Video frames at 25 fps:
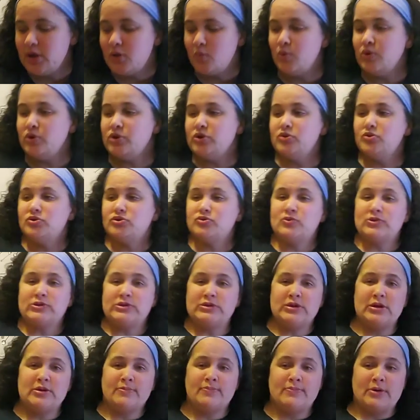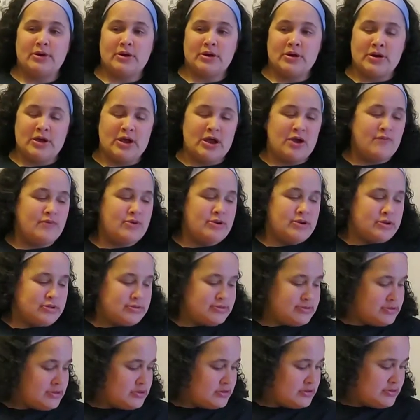We do switch up uh, every
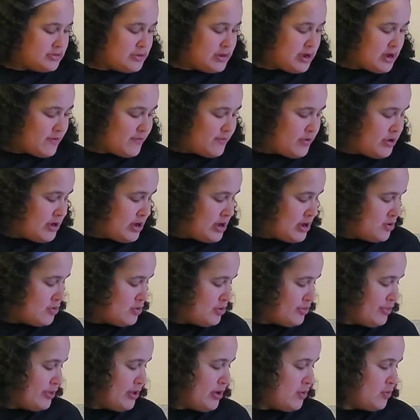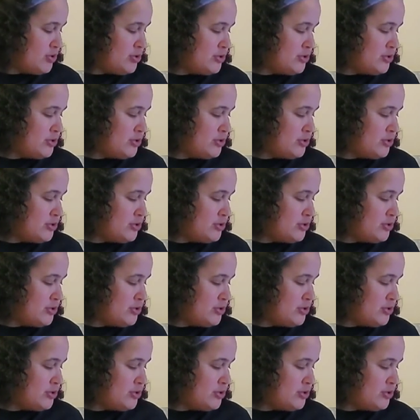every now and then.